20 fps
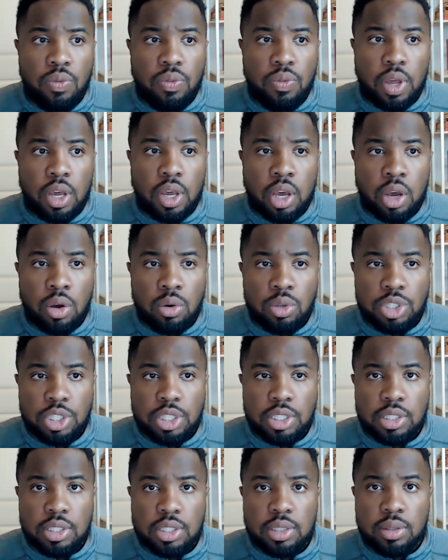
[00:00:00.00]
the
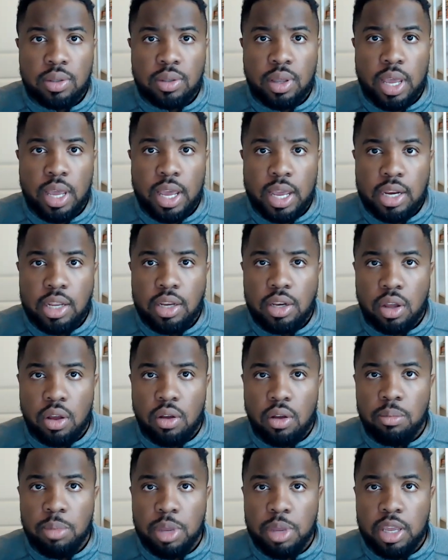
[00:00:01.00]
coaches, Andy
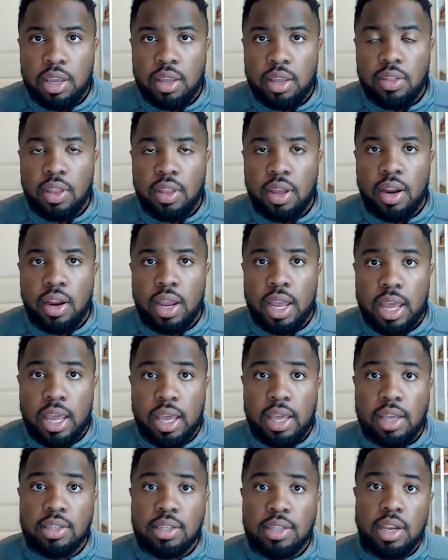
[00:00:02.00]
Dalton being in there,
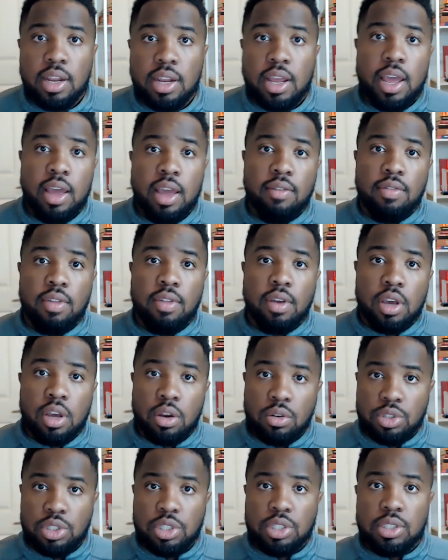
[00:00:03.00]
A, is going to have the
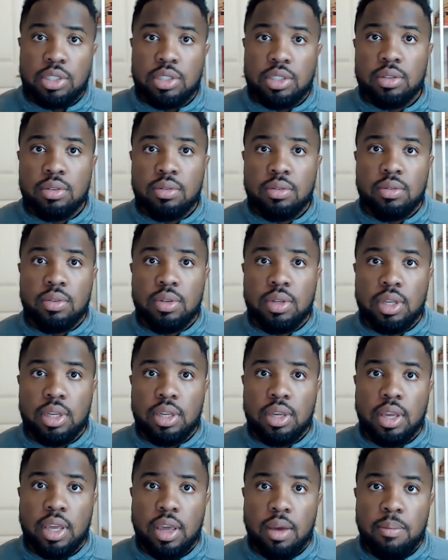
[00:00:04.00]
coaches
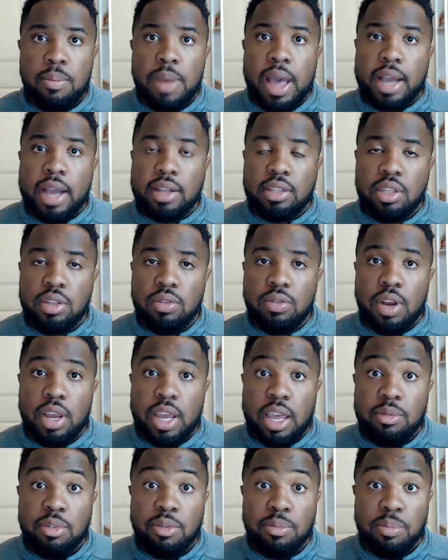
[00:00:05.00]
get back to the run
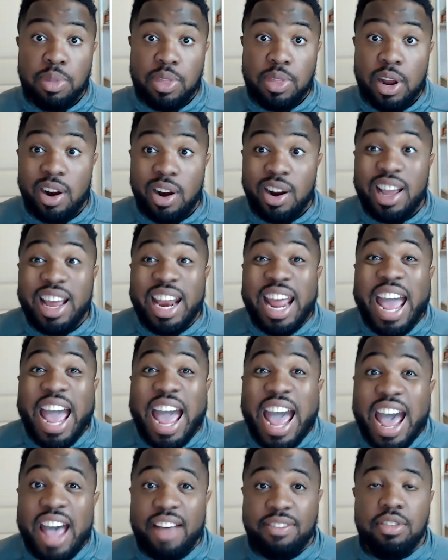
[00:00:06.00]
game. They're going to
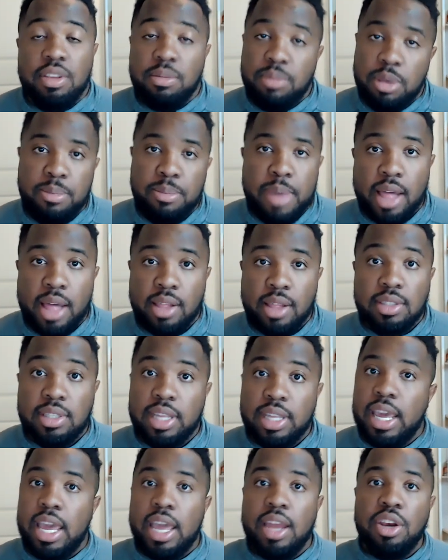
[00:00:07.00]
have to be balanced.
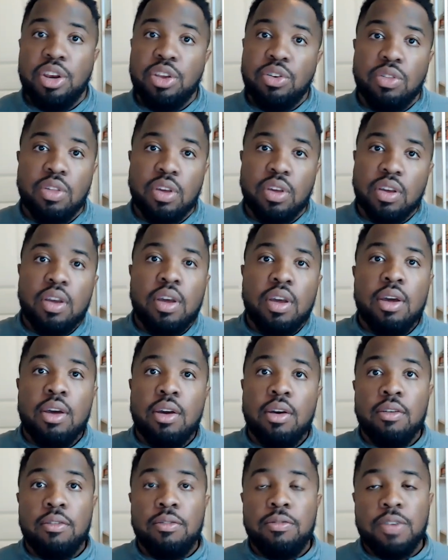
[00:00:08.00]
They can't do the
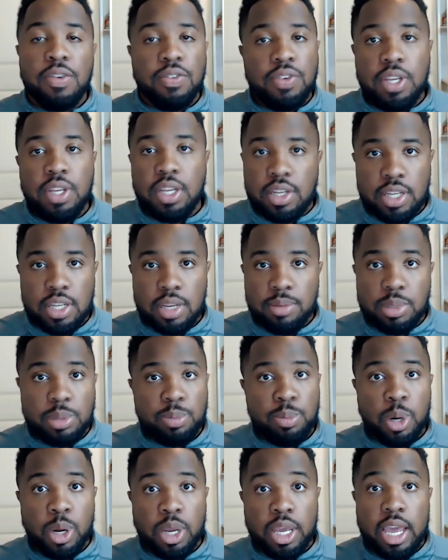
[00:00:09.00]
50 attempts
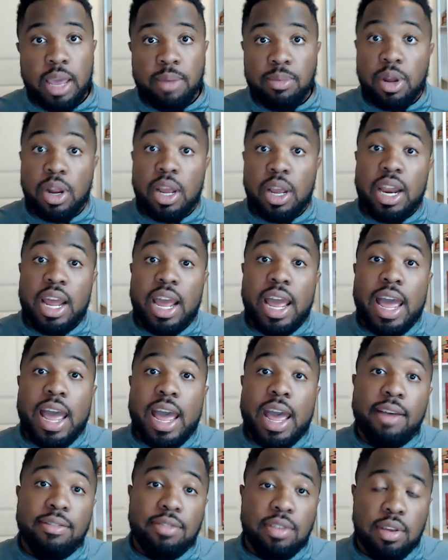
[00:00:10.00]
per game. They're going to
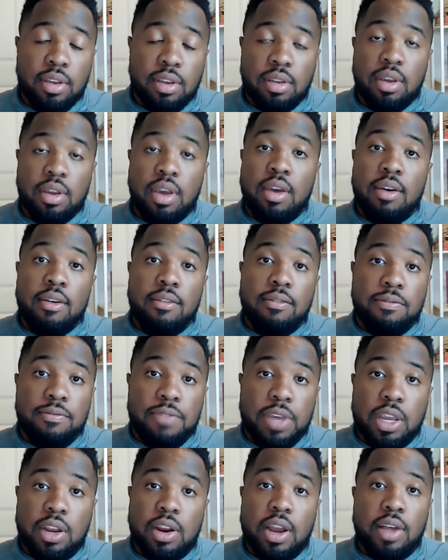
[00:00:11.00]
have to
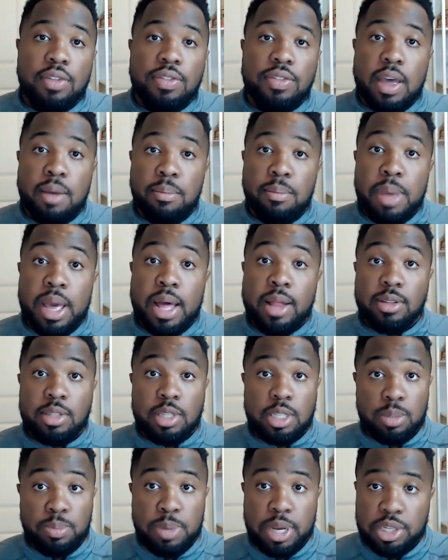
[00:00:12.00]
figure out that balance,
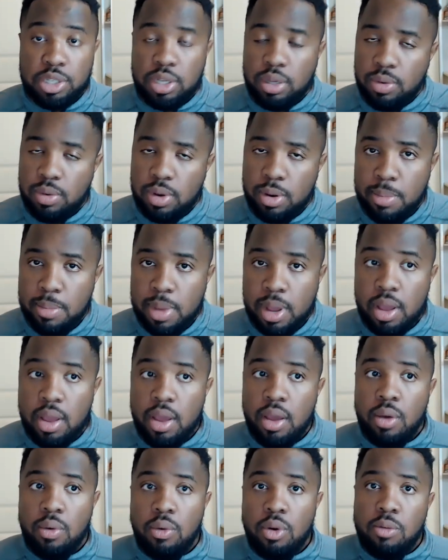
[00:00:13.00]
especially with
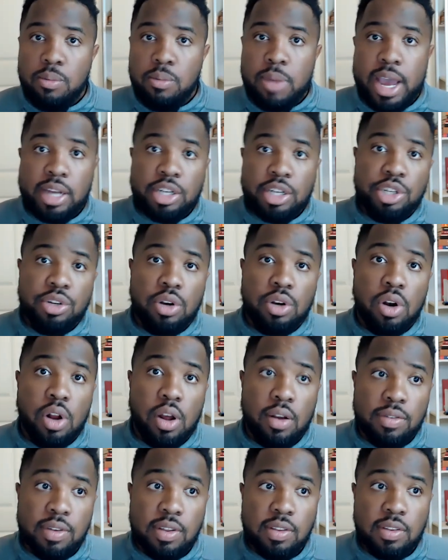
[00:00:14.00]
a mass unit
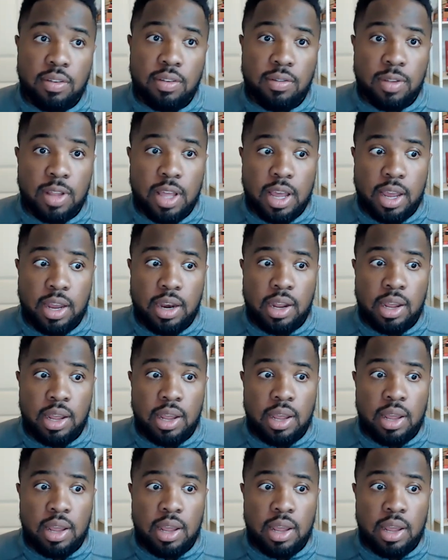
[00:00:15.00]
offensive line.